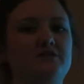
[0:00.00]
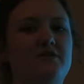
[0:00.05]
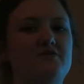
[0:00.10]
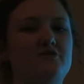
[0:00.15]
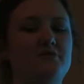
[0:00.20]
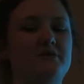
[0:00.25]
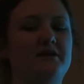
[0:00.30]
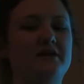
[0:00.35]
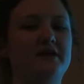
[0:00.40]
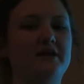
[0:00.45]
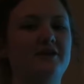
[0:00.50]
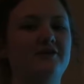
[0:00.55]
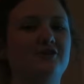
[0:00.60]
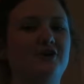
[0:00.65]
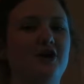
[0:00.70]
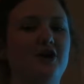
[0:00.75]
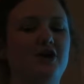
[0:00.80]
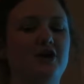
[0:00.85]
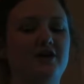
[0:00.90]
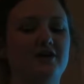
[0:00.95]
If you've ever been
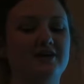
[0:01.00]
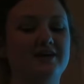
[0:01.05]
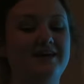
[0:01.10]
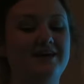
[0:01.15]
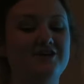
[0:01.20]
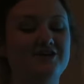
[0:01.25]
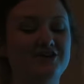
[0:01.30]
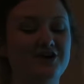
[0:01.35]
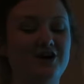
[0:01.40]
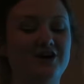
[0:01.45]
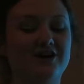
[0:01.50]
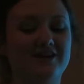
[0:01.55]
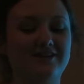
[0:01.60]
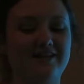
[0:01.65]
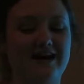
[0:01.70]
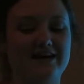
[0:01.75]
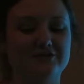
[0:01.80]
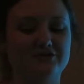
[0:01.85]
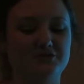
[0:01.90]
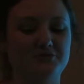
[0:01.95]
to kindergarten
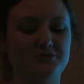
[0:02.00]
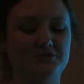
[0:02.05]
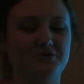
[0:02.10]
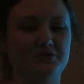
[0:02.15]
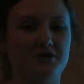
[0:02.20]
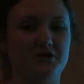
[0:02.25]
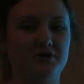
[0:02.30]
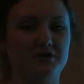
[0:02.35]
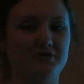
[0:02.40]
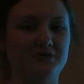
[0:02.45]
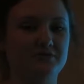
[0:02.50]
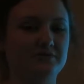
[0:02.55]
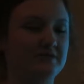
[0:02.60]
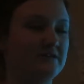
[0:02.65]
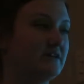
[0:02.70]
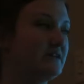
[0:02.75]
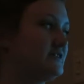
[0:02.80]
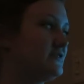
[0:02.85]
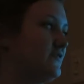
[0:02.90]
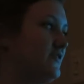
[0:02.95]
classroom, you know
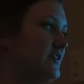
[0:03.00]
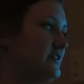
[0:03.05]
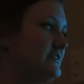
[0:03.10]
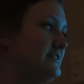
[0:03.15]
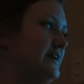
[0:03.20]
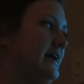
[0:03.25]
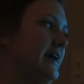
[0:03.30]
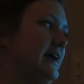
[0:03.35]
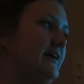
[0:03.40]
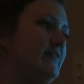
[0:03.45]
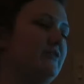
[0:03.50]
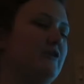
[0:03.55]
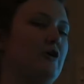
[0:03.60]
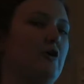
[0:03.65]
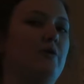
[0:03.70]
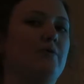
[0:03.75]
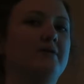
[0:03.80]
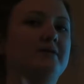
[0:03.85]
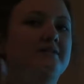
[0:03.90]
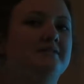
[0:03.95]
this firsthand. They
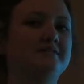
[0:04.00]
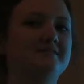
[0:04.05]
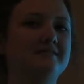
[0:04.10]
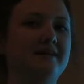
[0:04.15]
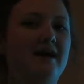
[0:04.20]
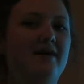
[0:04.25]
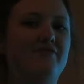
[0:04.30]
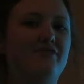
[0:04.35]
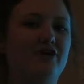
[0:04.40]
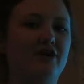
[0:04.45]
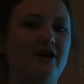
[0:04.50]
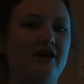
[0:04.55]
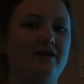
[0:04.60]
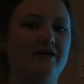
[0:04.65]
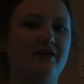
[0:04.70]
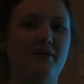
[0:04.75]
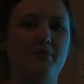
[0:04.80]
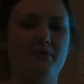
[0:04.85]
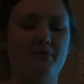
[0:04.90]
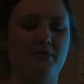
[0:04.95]
always have their
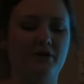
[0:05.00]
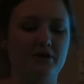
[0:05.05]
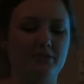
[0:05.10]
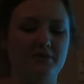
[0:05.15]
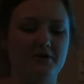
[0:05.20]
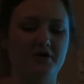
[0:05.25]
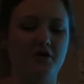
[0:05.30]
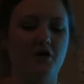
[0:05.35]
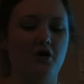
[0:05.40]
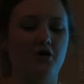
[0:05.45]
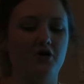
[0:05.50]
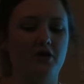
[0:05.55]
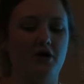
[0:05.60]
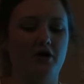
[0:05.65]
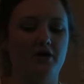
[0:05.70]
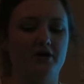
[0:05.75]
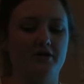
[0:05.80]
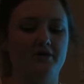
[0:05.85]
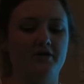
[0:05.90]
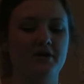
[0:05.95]
hand up and want to be called
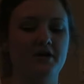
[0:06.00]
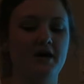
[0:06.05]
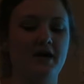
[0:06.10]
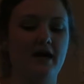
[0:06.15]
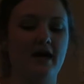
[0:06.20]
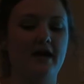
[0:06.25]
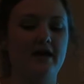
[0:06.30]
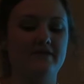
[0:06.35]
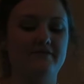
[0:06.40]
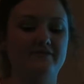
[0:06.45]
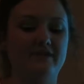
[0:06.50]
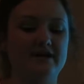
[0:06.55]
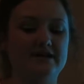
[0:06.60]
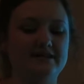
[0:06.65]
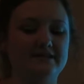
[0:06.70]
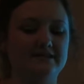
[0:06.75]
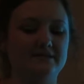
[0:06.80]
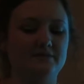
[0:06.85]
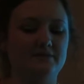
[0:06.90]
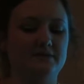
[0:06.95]
on and
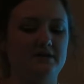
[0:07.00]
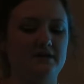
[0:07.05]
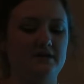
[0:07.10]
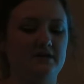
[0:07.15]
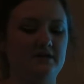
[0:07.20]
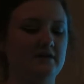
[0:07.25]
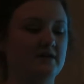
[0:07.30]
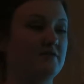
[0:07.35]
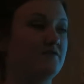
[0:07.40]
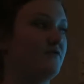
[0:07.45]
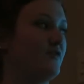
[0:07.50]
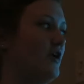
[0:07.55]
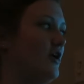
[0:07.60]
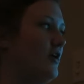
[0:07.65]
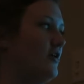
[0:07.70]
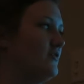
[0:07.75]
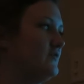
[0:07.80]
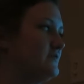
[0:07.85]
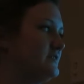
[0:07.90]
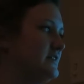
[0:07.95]
ready to be
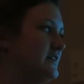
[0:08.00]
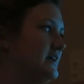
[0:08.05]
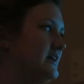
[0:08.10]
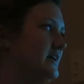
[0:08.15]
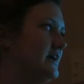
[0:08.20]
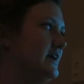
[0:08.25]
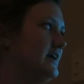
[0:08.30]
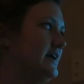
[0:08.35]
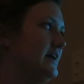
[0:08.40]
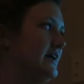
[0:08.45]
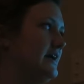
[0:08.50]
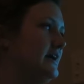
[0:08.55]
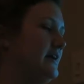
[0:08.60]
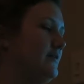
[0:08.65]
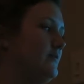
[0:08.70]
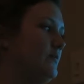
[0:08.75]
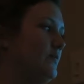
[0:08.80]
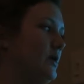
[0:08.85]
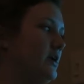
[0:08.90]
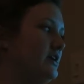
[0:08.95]
involved
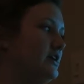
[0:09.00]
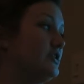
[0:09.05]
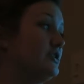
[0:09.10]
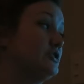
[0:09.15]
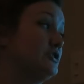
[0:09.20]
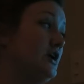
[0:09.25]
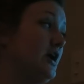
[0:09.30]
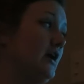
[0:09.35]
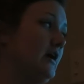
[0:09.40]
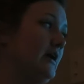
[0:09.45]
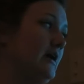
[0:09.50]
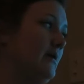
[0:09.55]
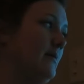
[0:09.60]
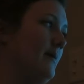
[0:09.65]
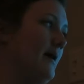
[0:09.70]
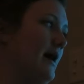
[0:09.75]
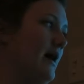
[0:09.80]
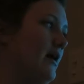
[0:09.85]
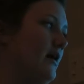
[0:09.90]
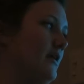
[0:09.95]
in what you're talking
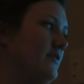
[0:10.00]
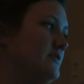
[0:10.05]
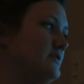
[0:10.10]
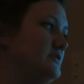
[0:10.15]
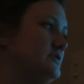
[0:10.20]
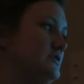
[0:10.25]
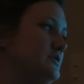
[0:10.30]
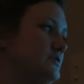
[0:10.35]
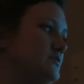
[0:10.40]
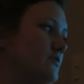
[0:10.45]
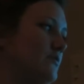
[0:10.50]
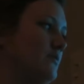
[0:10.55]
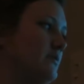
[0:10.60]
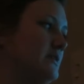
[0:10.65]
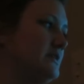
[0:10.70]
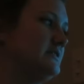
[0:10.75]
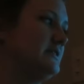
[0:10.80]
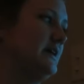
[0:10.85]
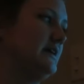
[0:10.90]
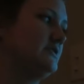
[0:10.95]
about. And the students were
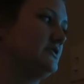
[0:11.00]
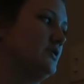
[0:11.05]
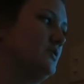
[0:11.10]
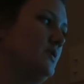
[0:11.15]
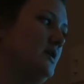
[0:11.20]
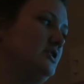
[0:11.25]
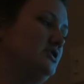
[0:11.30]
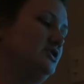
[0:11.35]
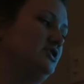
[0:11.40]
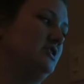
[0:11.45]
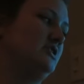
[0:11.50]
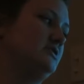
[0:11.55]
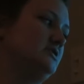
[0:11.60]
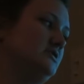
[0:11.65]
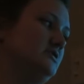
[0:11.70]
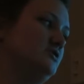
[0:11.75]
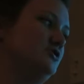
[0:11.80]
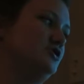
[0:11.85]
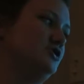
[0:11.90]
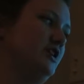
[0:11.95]
willing to answer
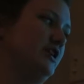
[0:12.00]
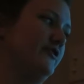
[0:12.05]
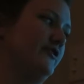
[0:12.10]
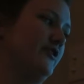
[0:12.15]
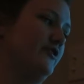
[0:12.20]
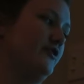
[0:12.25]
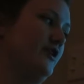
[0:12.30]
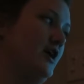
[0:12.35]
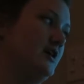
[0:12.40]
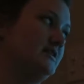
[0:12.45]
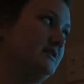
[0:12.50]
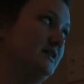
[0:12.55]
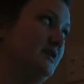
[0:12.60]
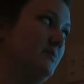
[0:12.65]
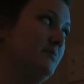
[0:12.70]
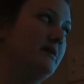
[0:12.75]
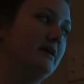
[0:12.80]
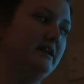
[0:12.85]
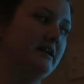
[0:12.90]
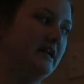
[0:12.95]
questions and share their thoughts and
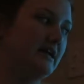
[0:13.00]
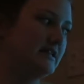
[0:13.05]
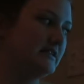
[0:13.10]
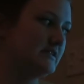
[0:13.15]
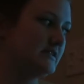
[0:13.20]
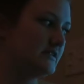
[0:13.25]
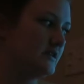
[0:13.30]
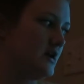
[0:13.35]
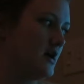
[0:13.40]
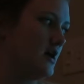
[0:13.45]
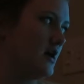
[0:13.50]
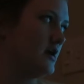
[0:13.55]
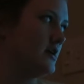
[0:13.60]
opinions.